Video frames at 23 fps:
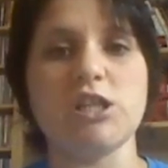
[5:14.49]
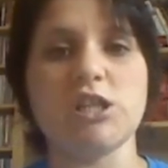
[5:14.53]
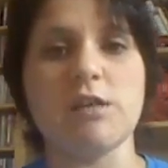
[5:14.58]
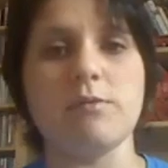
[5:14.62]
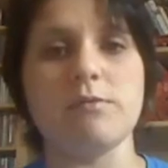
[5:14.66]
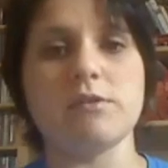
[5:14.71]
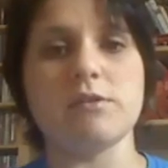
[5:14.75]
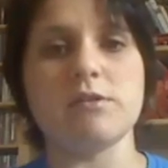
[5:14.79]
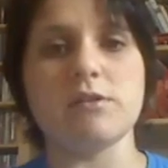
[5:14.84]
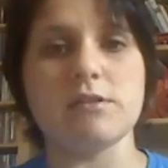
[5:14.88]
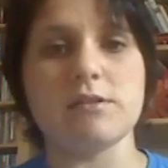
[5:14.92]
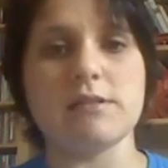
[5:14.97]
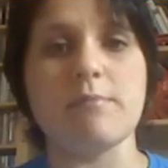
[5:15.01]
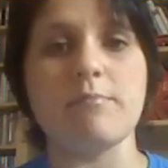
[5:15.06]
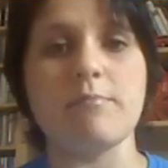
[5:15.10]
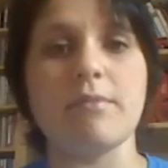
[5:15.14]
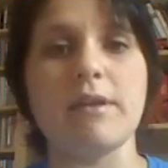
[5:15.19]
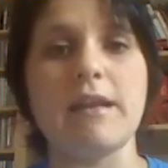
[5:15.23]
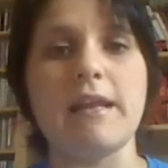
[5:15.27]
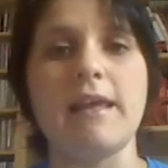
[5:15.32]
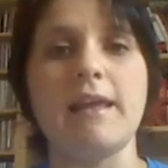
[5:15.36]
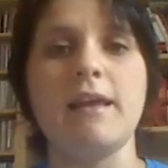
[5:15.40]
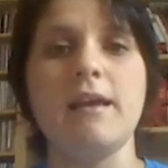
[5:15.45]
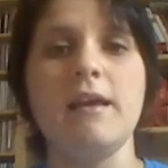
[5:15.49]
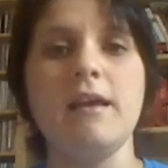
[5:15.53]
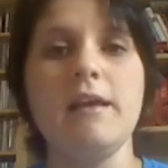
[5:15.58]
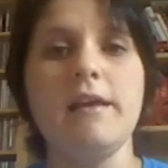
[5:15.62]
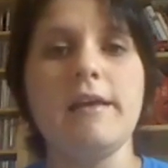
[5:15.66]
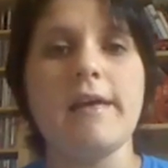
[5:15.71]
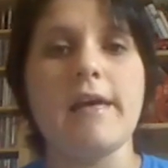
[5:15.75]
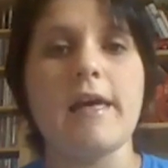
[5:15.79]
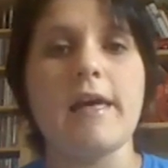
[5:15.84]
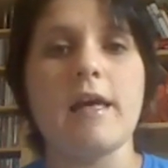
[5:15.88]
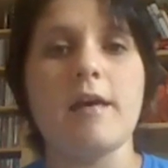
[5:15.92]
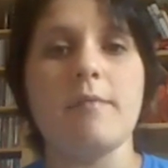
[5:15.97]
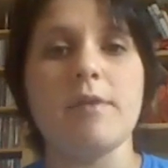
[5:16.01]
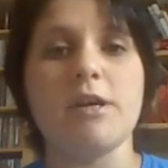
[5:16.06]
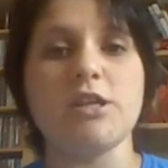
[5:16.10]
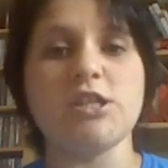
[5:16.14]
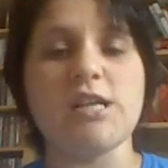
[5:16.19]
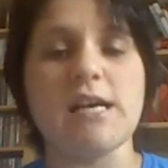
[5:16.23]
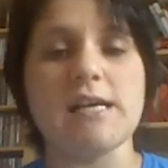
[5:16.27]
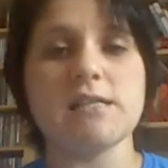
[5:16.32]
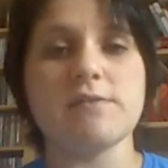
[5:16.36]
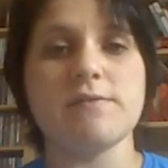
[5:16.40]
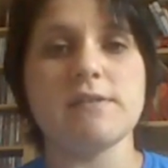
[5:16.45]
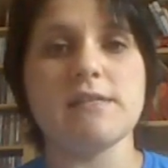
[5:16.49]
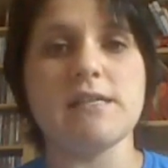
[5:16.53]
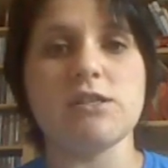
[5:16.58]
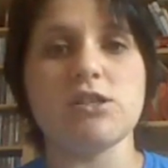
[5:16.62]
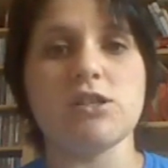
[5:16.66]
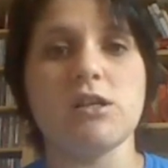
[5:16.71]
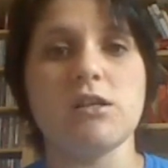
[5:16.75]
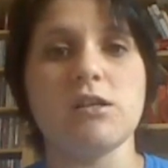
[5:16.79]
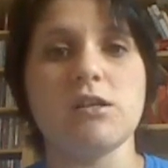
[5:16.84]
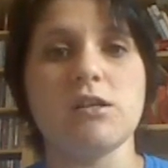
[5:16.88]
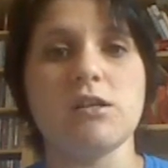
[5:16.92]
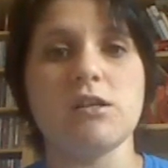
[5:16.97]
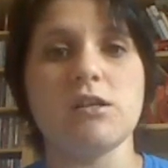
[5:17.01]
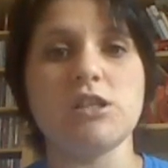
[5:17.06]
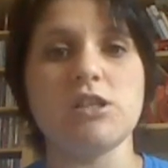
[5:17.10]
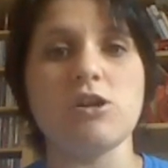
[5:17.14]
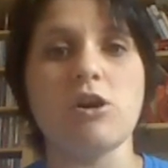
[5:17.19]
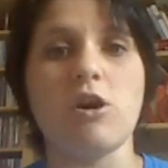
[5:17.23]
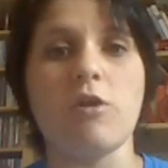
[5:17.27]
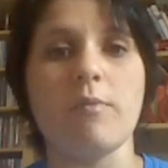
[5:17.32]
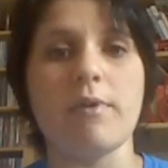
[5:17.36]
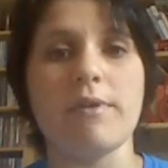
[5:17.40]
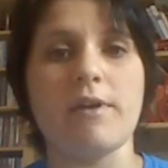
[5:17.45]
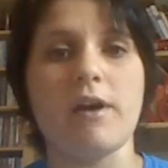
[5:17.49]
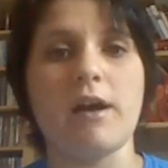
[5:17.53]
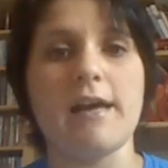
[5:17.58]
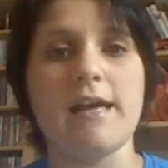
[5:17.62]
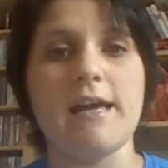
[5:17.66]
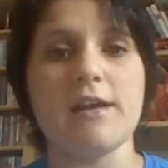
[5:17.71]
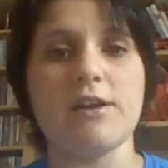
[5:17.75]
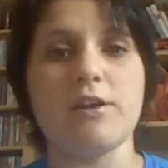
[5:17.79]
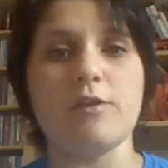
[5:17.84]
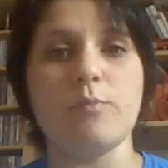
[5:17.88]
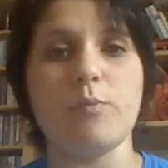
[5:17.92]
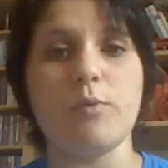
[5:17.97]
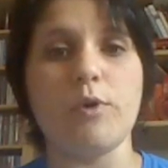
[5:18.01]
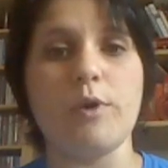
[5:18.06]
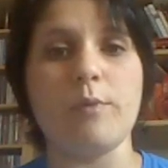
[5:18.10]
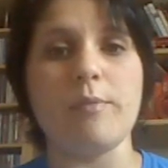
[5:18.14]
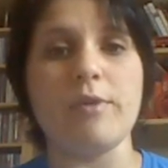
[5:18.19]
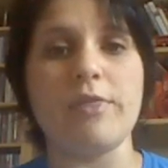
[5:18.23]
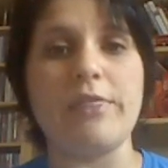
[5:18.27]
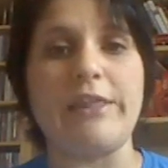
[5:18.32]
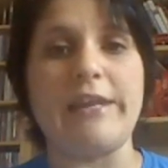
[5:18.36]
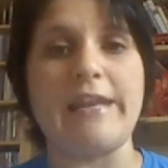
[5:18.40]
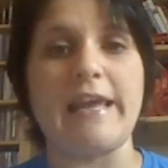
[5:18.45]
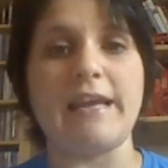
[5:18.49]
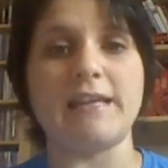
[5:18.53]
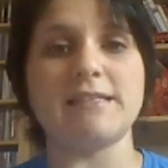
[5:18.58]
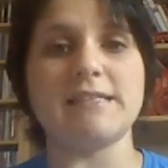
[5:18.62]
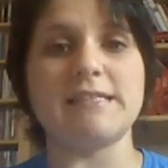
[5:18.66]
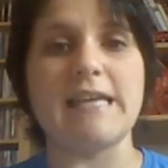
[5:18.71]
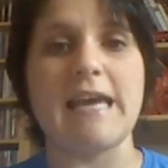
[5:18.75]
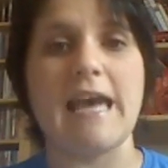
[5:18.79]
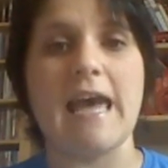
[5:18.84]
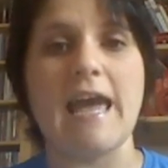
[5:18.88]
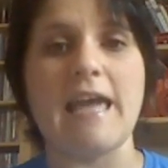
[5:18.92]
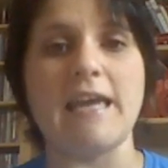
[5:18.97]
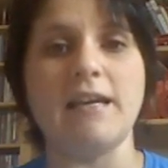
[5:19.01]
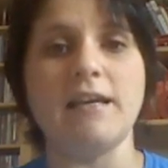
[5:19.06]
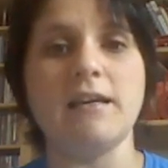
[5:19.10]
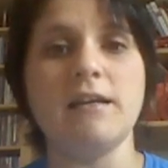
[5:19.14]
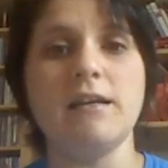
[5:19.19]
She was simply a chest physician, and she told me that I had an appointment the next day